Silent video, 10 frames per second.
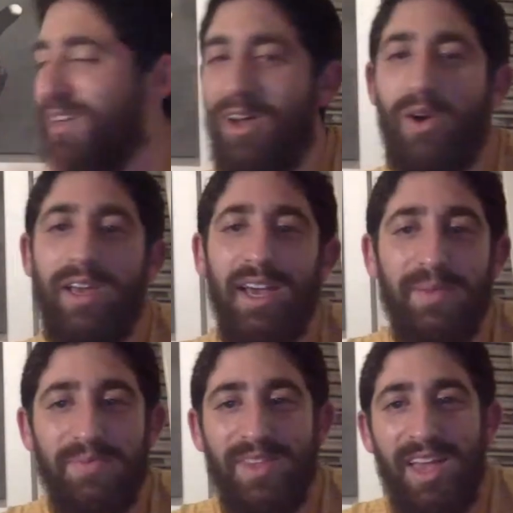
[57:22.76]

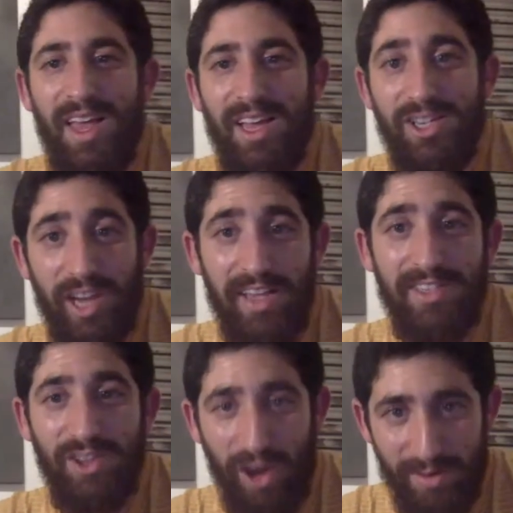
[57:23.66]
Okay, J is
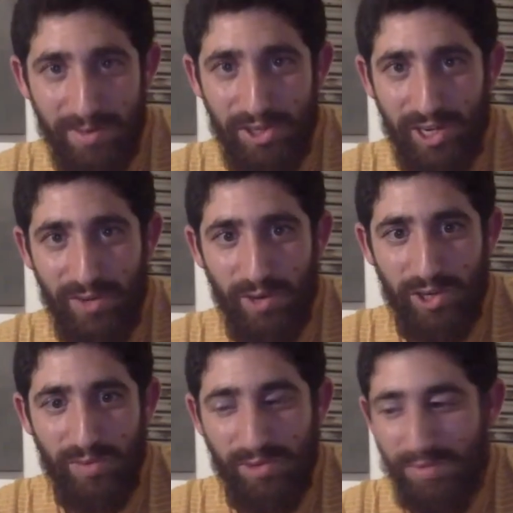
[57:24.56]
not machine
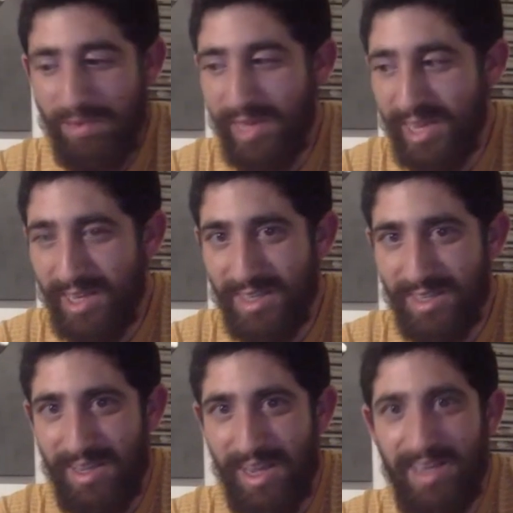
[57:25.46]
washable. Please
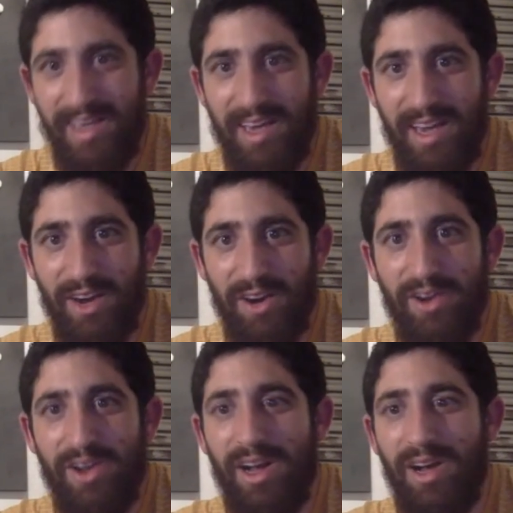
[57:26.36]
take care
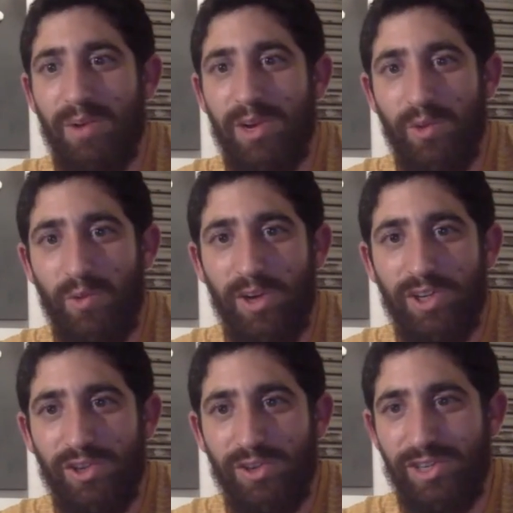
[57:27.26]
when you wash
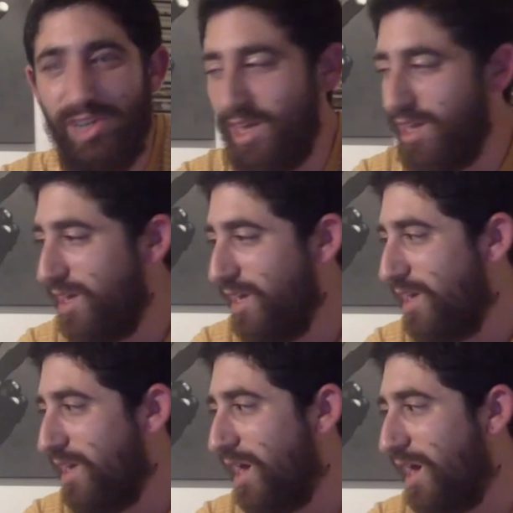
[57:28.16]
your J.
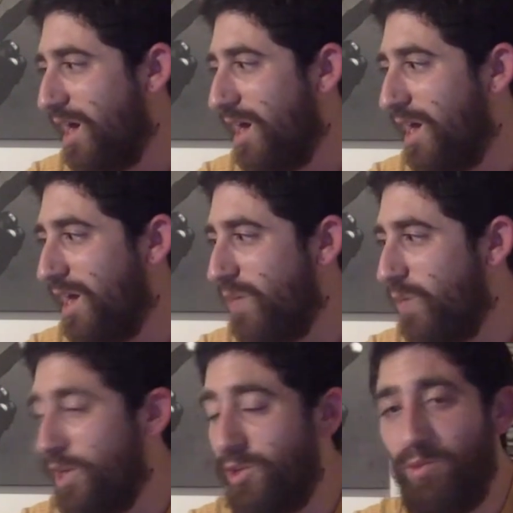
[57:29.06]

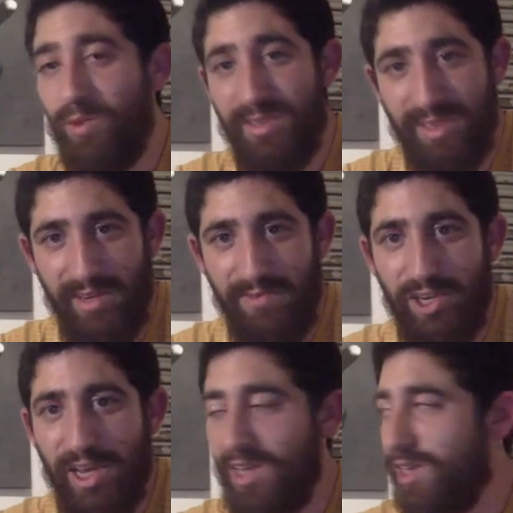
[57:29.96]
When you receive
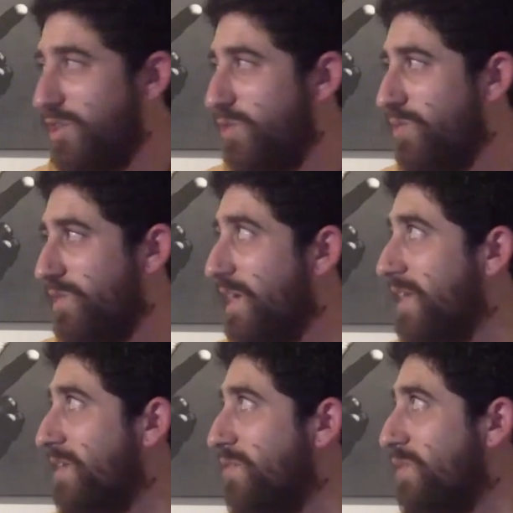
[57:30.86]
J, you will get
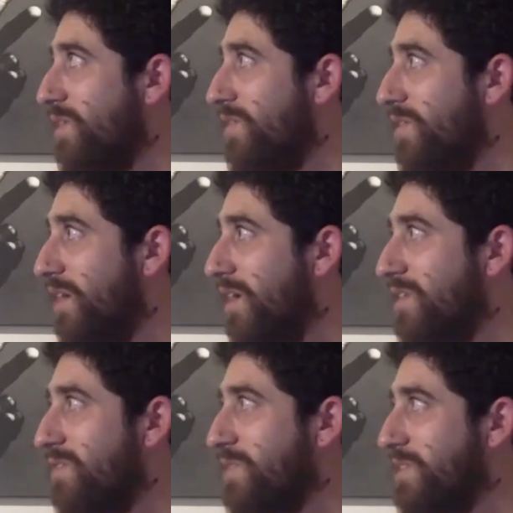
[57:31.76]
it with
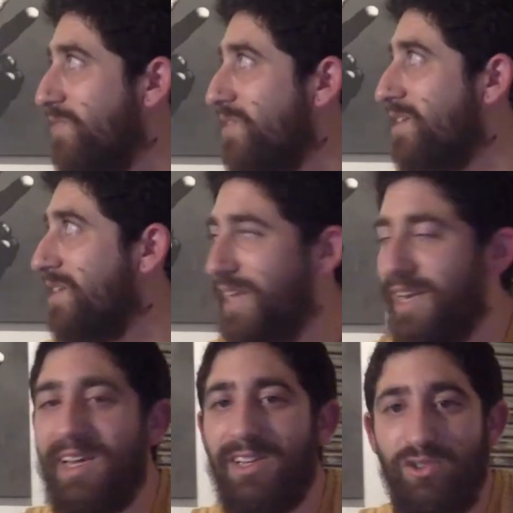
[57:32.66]
specific
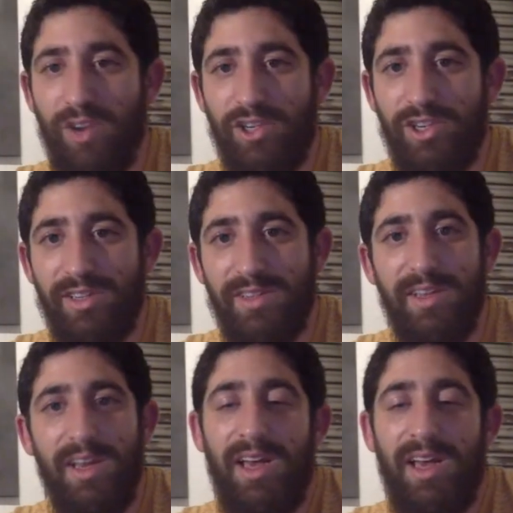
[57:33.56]
cleaning instructions.